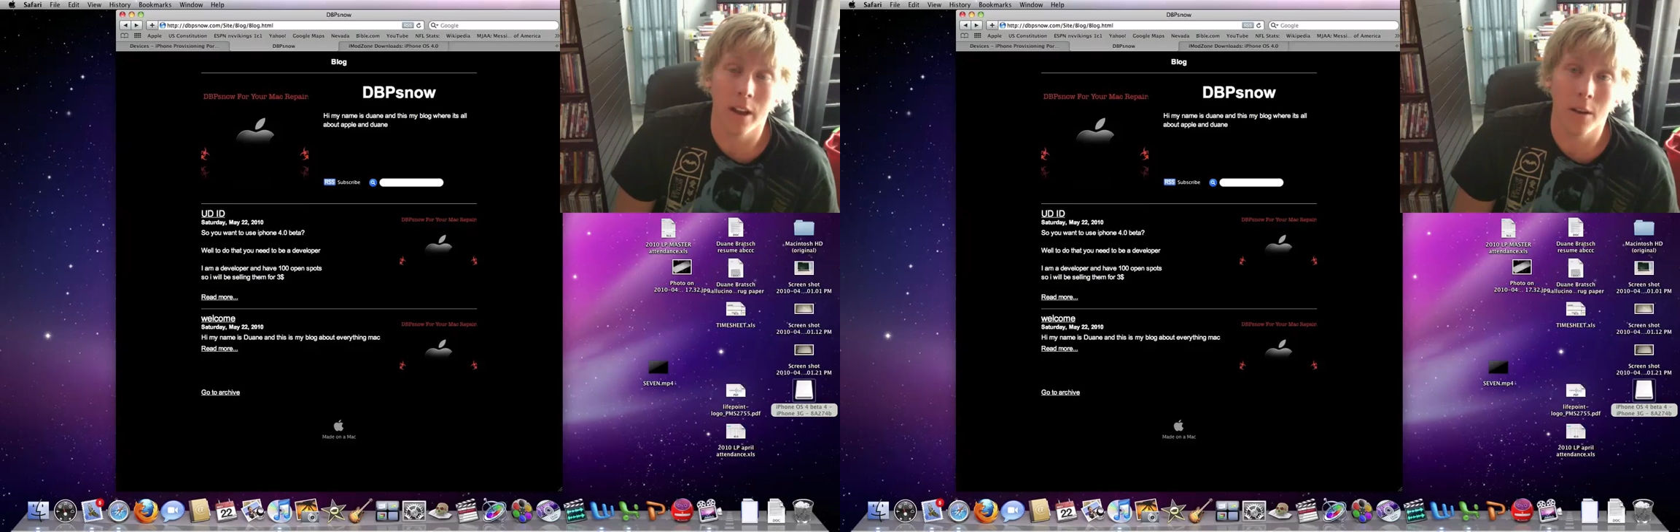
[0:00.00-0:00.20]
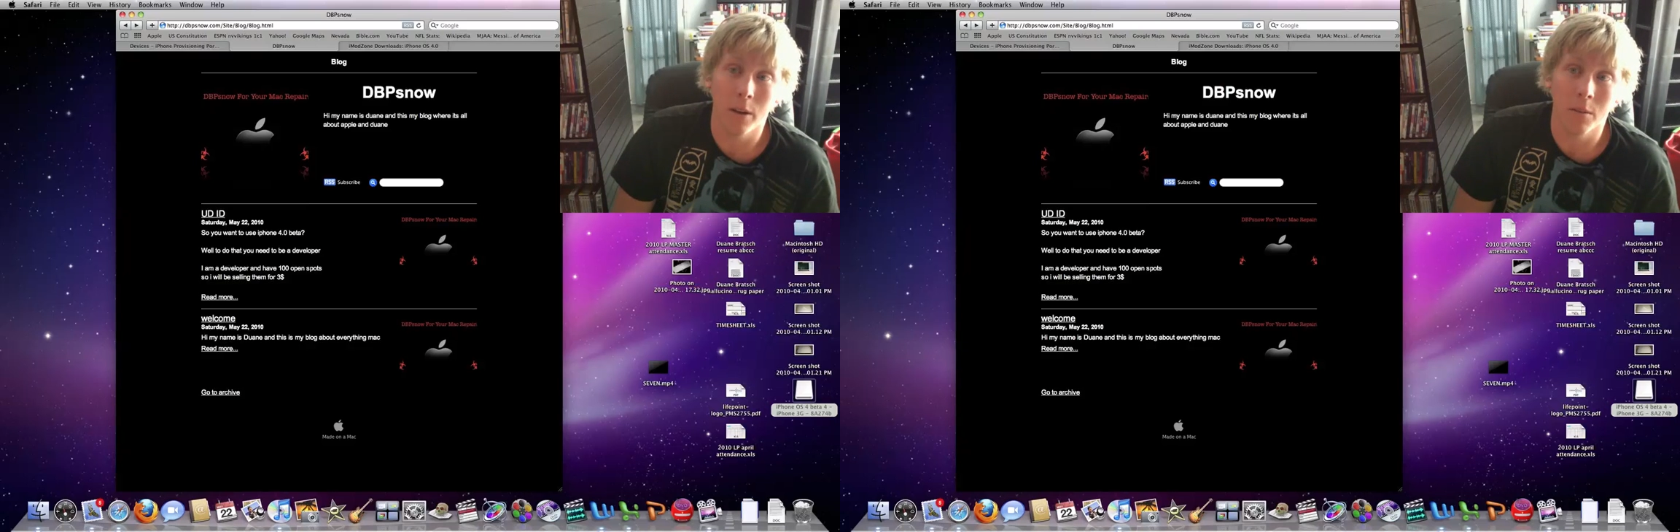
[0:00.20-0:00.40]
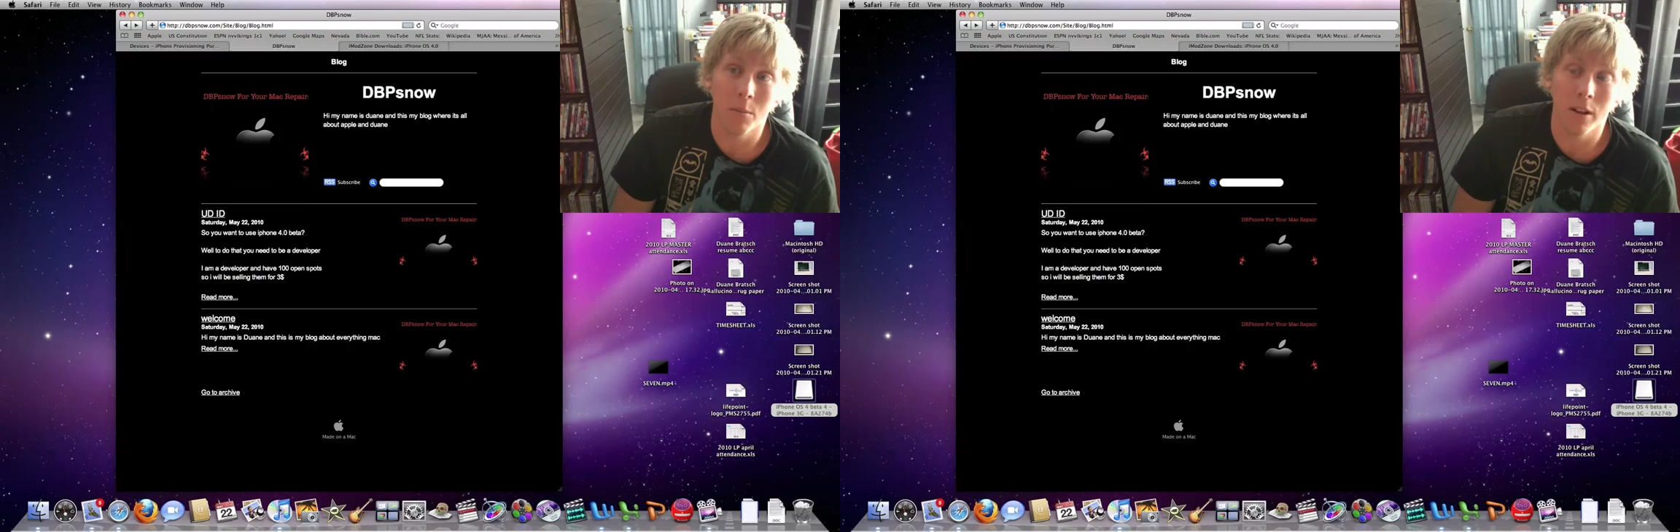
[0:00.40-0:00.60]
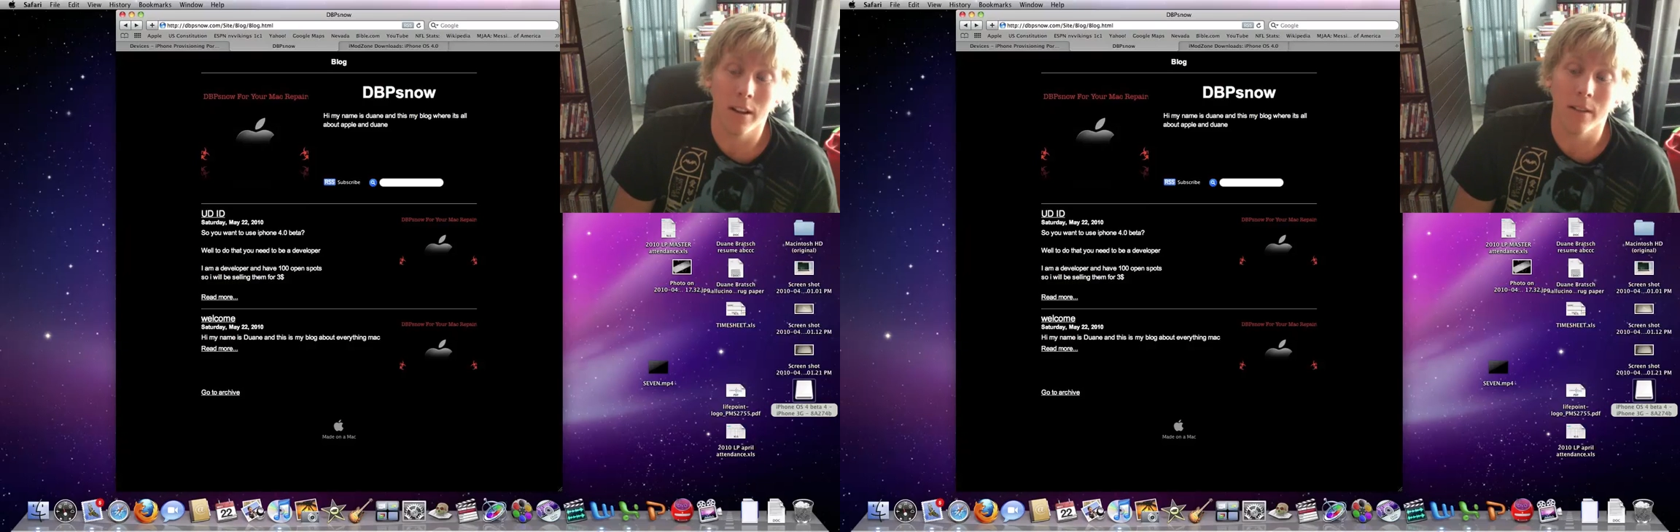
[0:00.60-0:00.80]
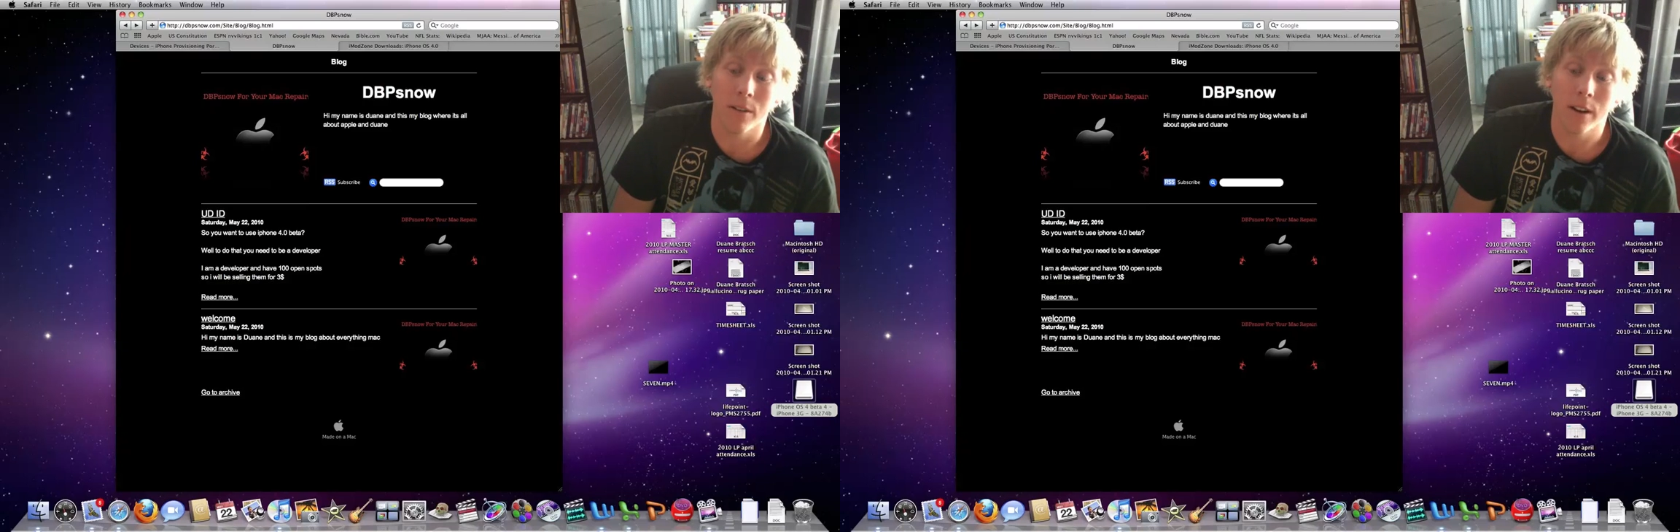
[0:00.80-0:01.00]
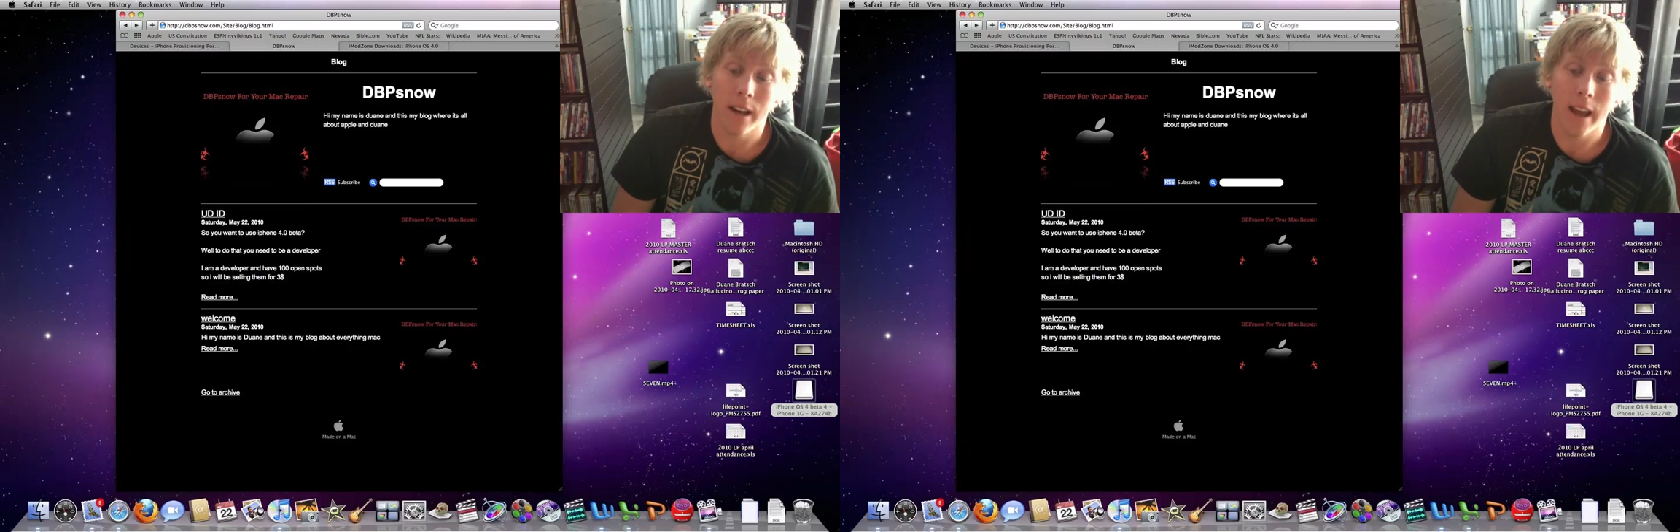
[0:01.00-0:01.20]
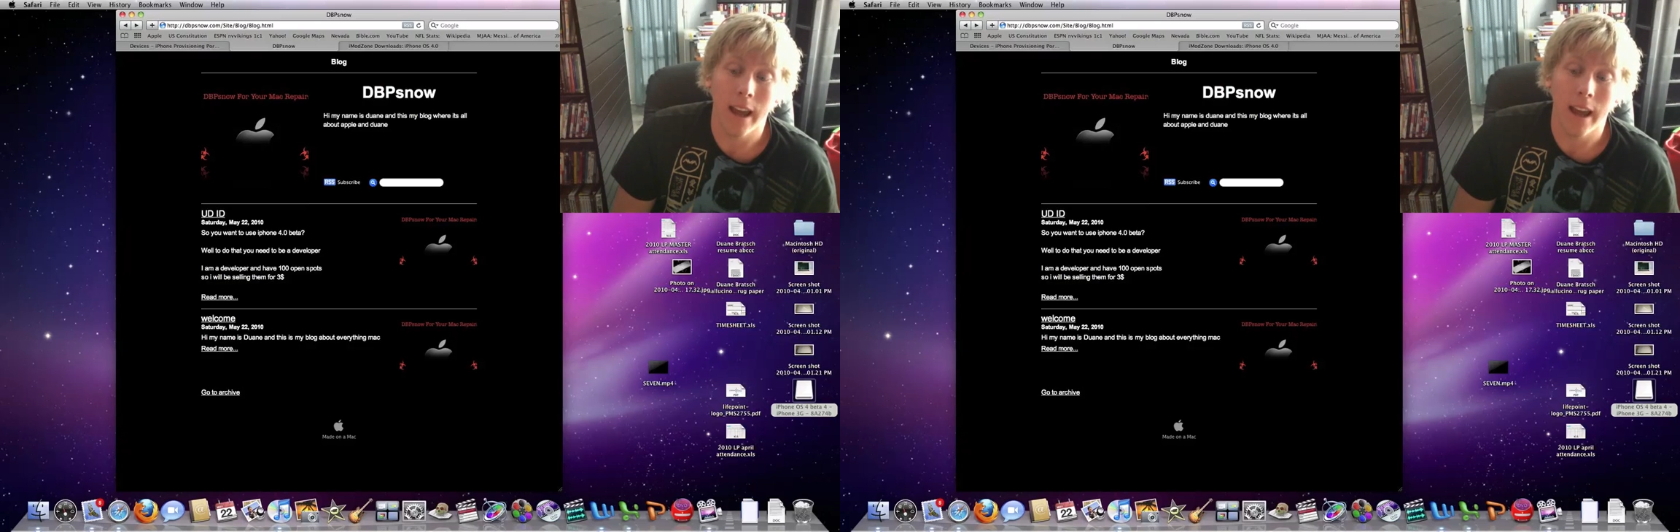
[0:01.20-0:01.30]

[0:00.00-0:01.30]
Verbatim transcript: that'll be completely free,